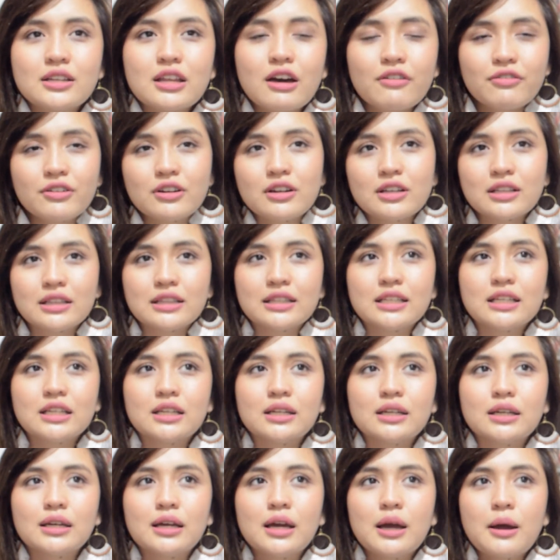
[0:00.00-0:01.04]

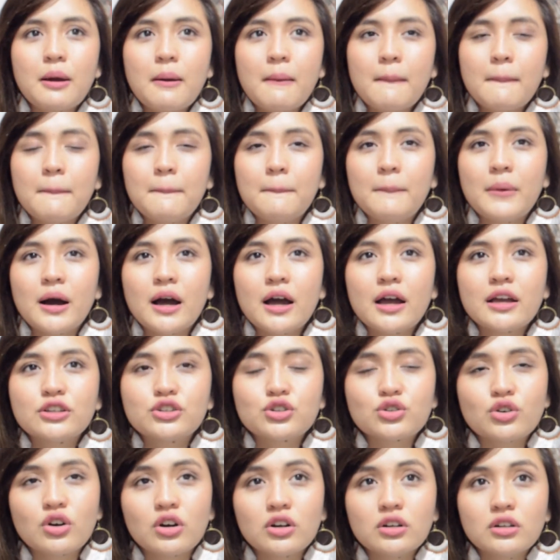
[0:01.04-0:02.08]
Definitely,
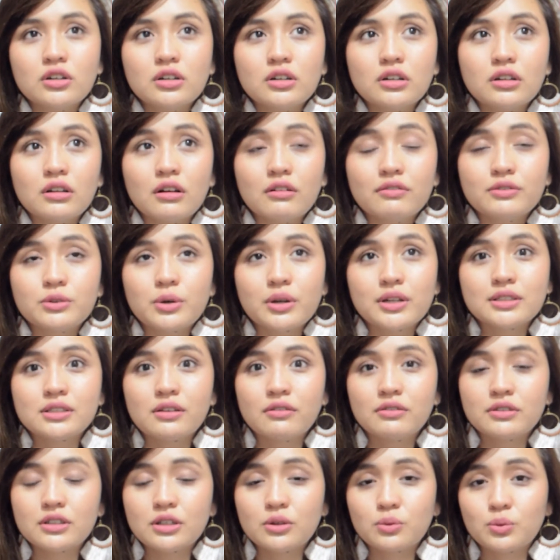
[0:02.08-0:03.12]
my struggle of
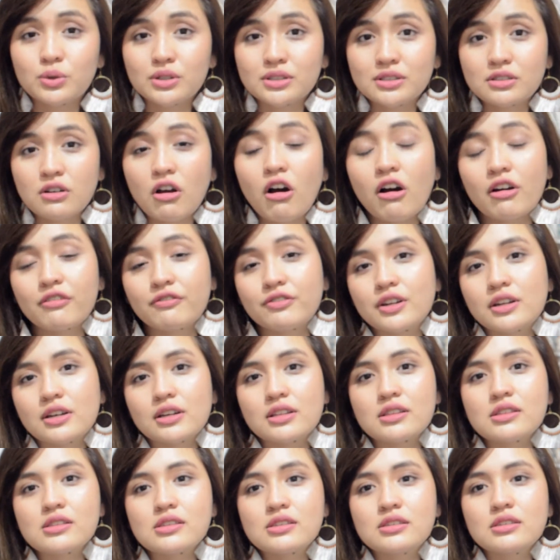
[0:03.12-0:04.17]
2017 was
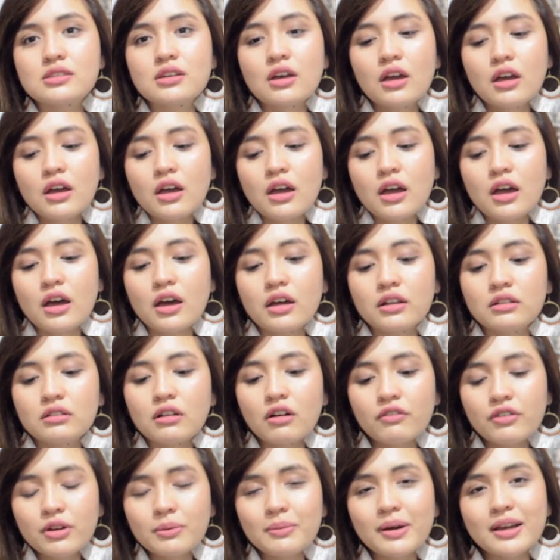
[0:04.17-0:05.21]
confidence
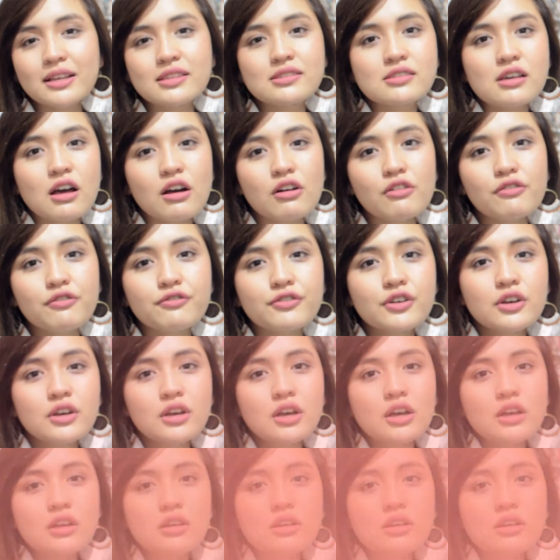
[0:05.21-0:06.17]
and loving myself.